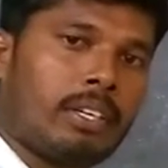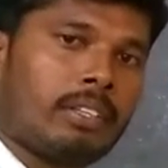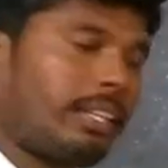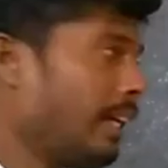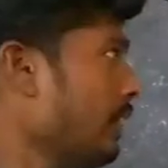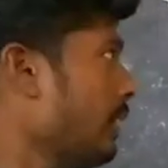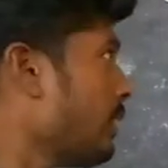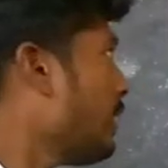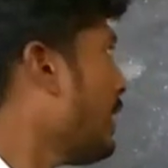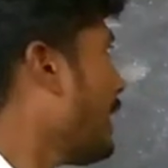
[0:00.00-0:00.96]
Then
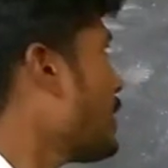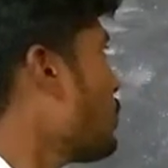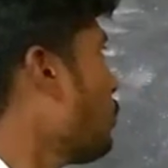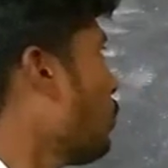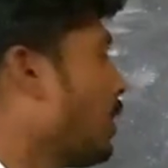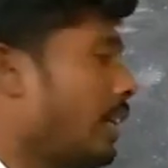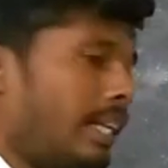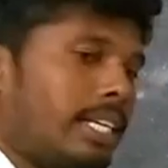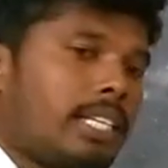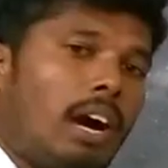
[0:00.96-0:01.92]
the next word
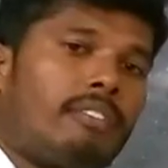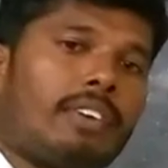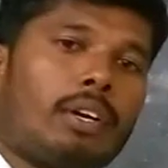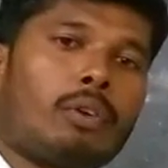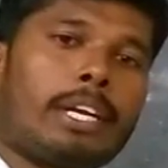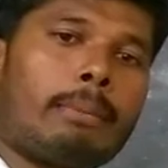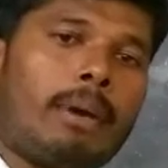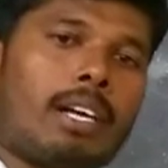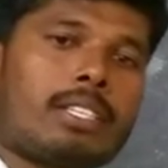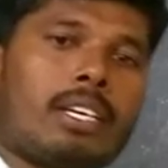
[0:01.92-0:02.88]
is, after knowing
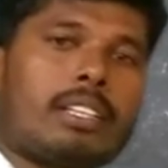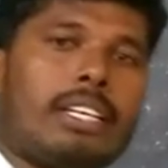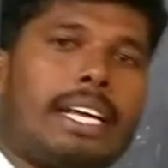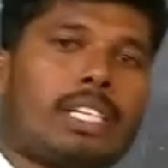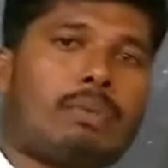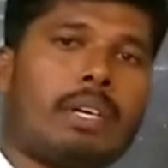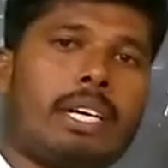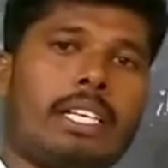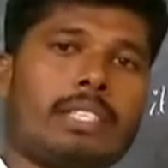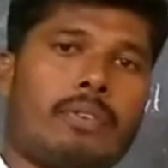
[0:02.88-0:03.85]
mass, the next
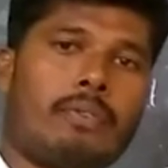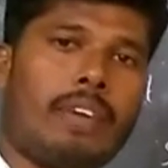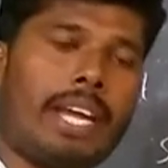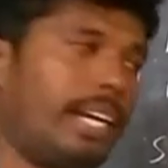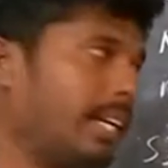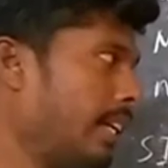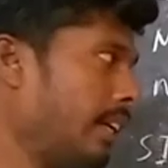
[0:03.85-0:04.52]
word is weight.